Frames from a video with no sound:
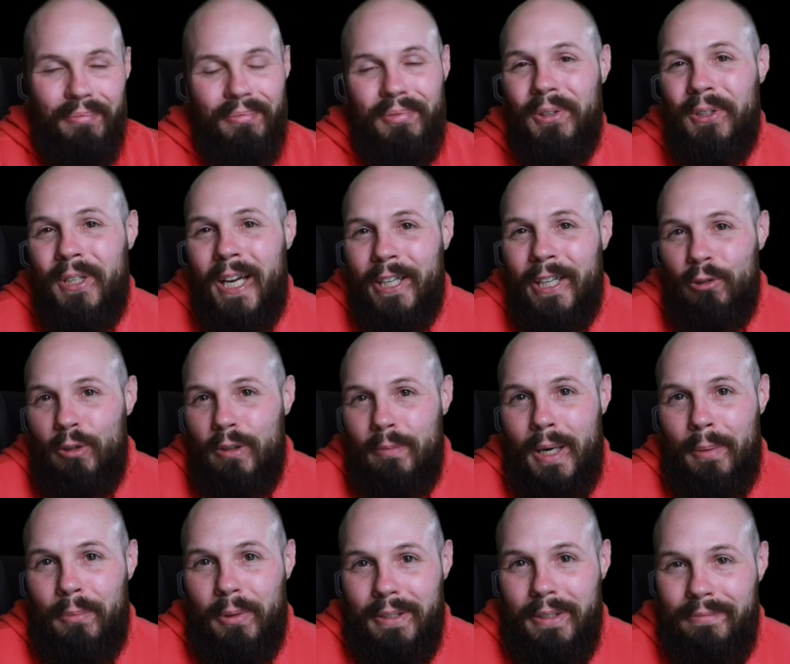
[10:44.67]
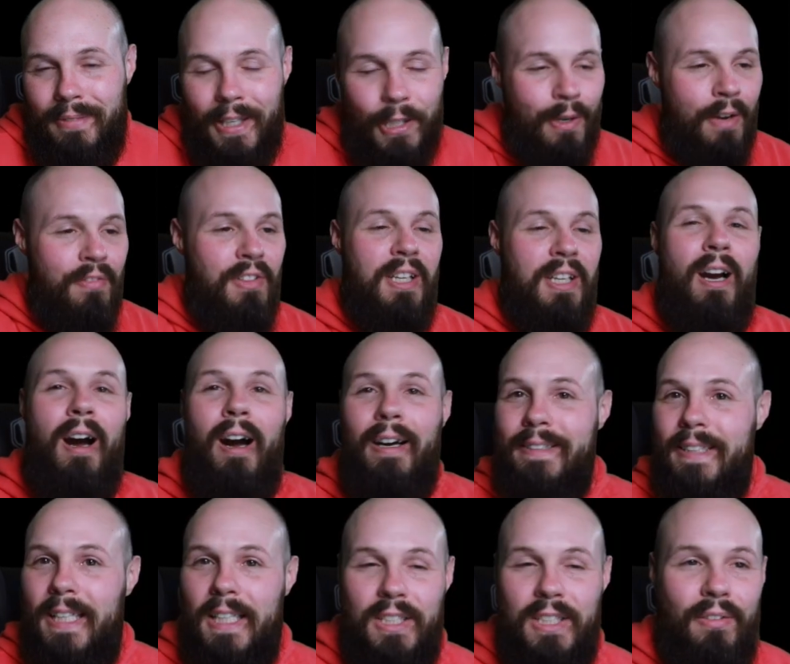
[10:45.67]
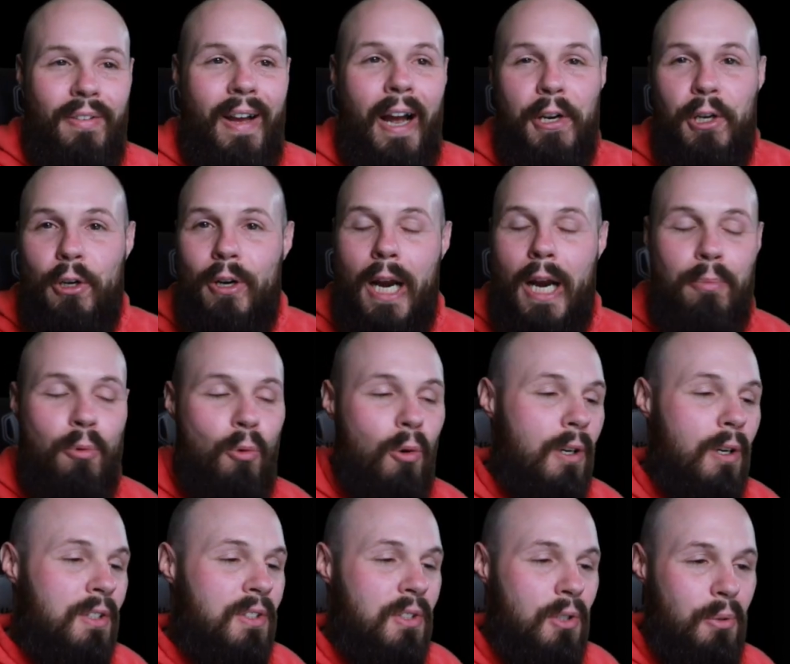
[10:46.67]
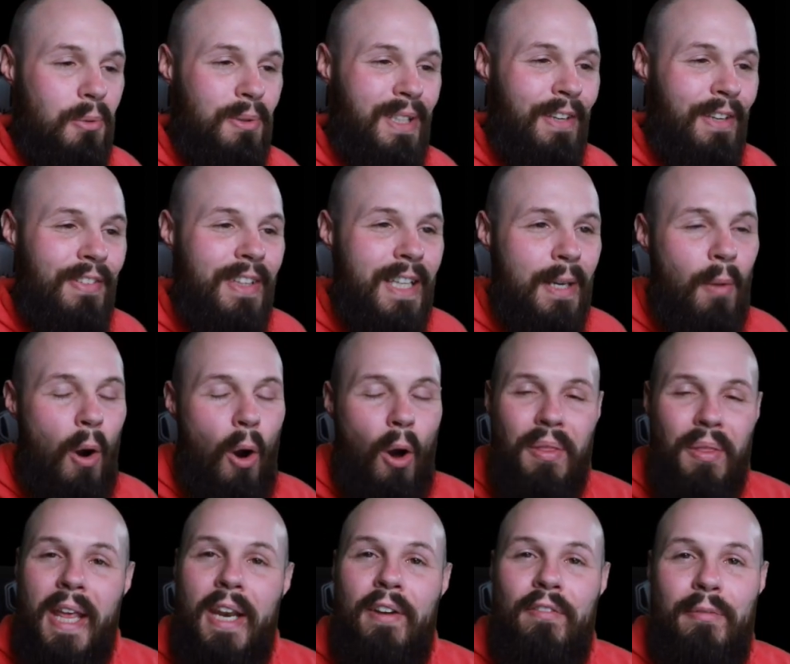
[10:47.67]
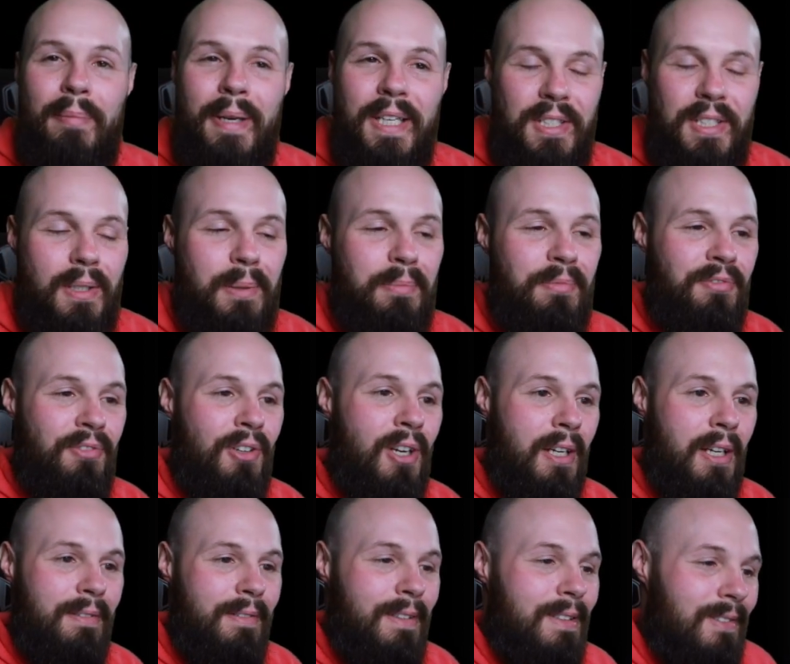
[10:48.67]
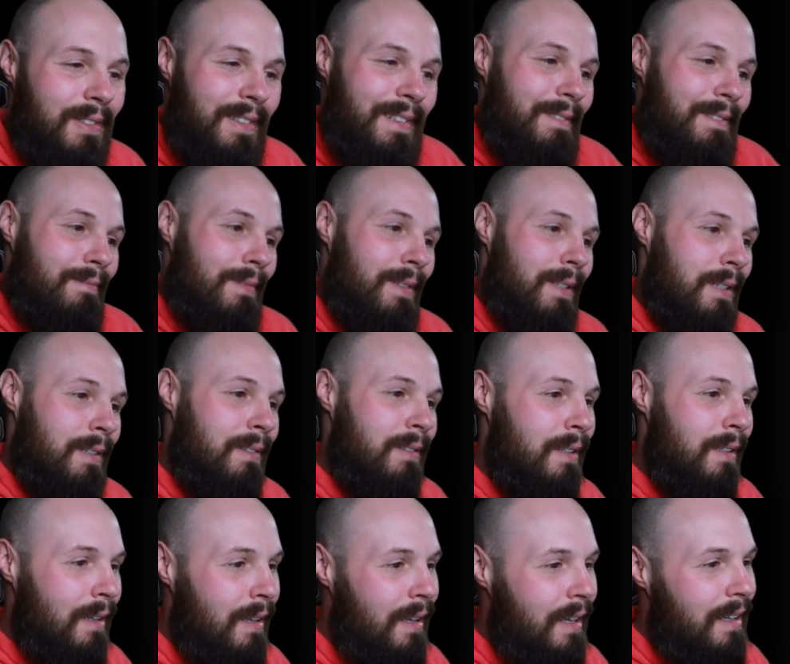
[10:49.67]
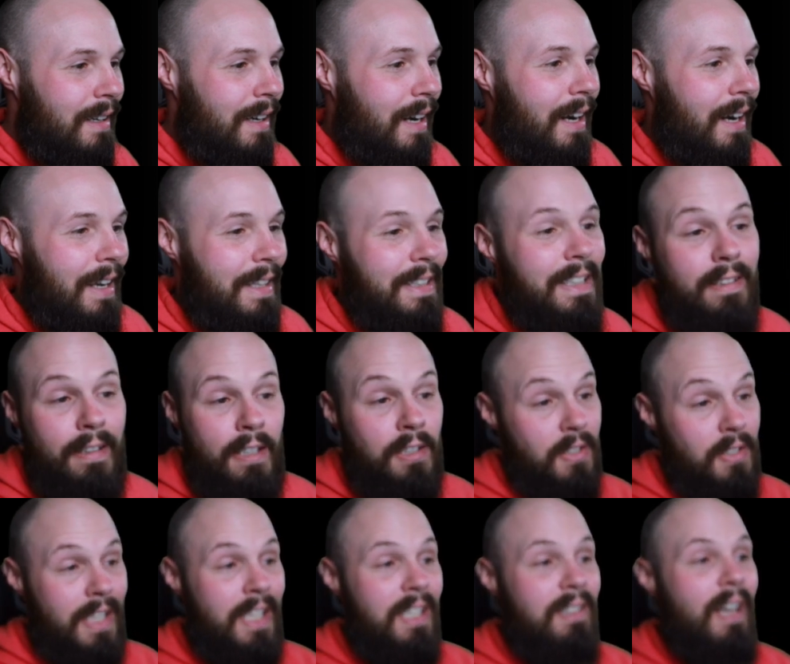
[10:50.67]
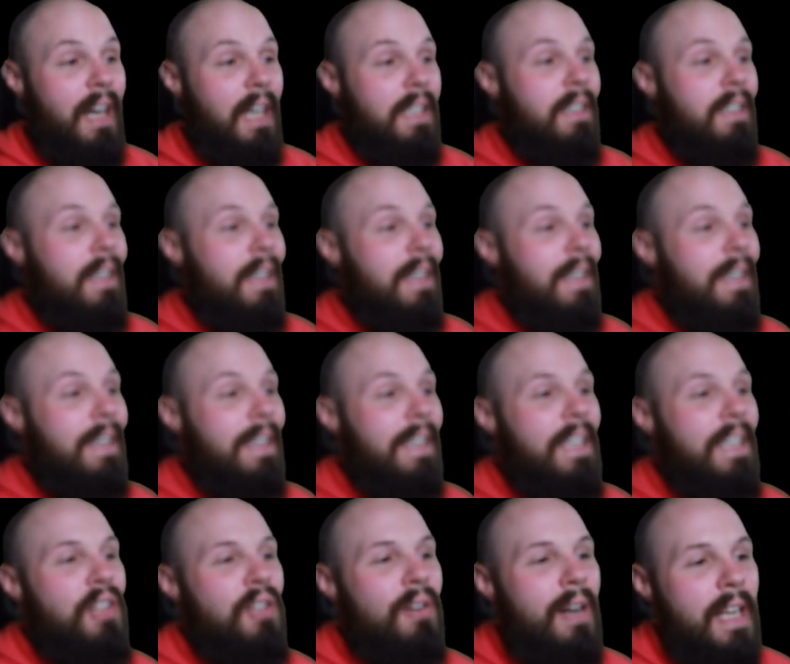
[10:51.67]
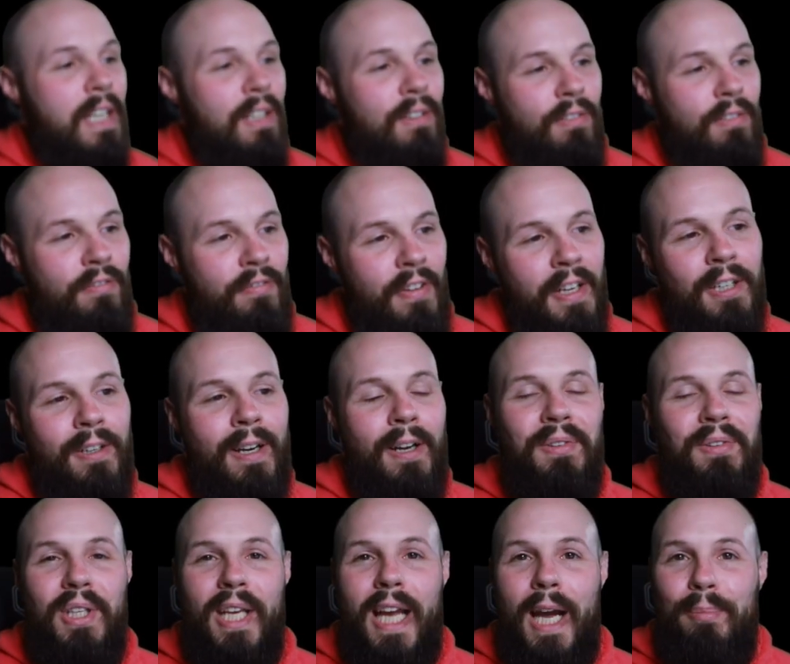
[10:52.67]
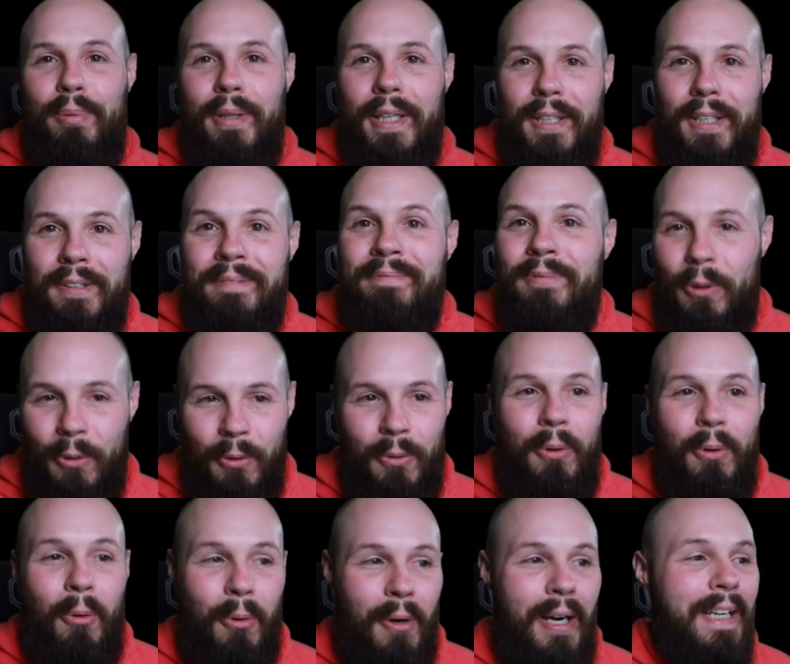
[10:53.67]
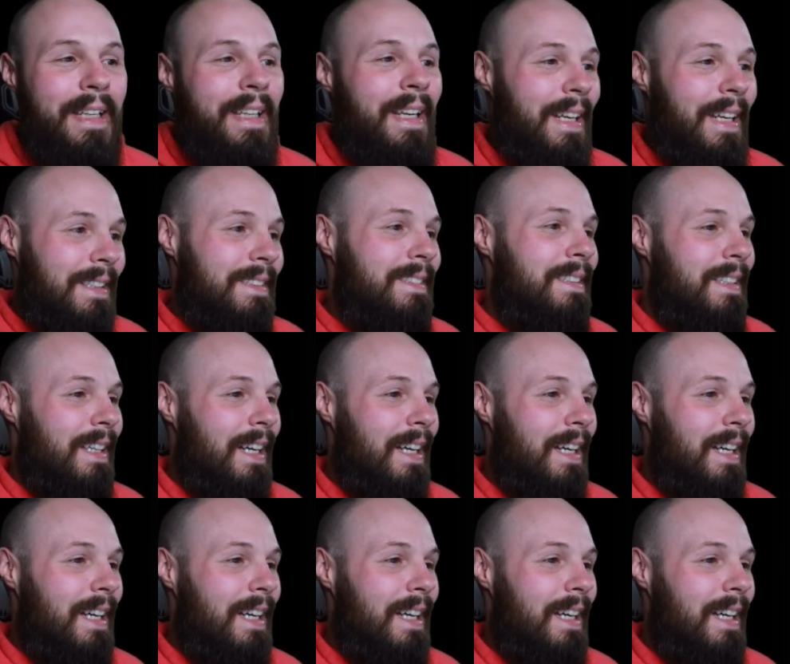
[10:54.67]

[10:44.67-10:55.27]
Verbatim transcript: They're not going to remember it. They don't have the context of how your app works. So giving them all that information up front is like, eh. And here's a key line. Either I can figure out the app later or I can't.